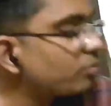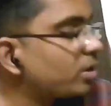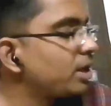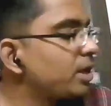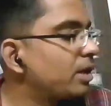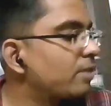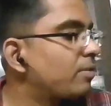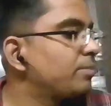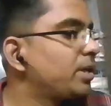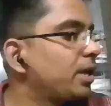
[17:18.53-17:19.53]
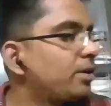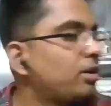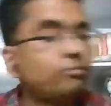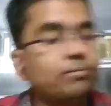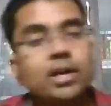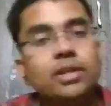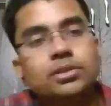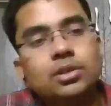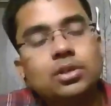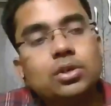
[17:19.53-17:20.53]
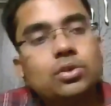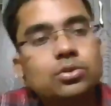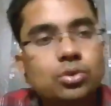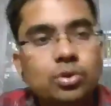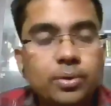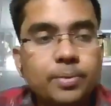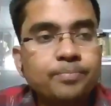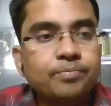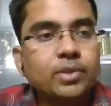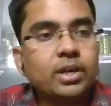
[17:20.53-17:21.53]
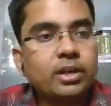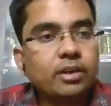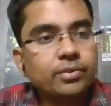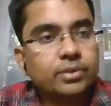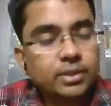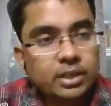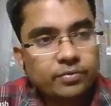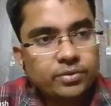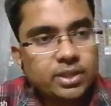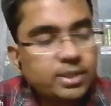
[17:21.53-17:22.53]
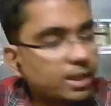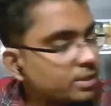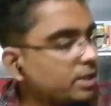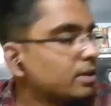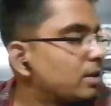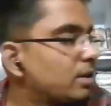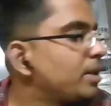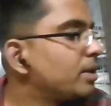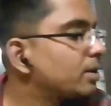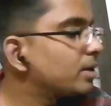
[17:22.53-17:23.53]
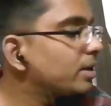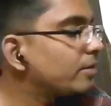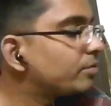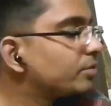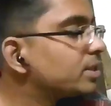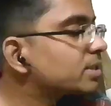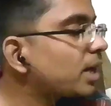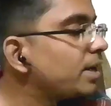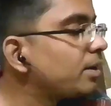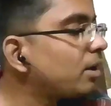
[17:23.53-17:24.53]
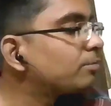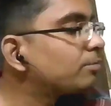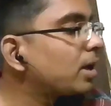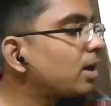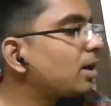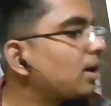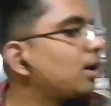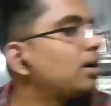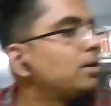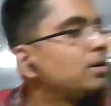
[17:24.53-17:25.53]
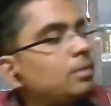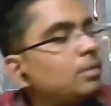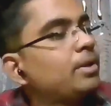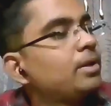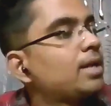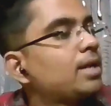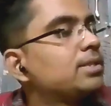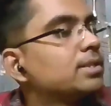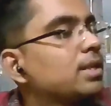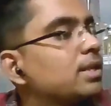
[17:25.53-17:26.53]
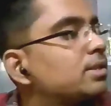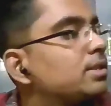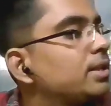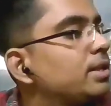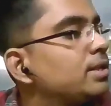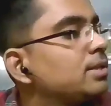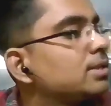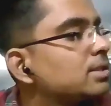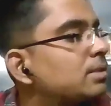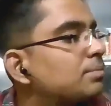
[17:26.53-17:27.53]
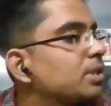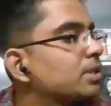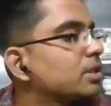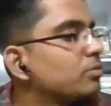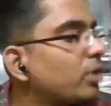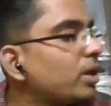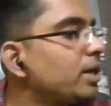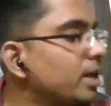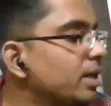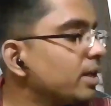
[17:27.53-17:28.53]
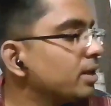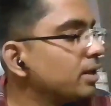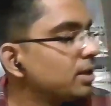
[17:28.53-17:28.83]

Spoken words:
1 year from the date of marriage. So, if the section, if this kind of, as discussed in subsection 1D,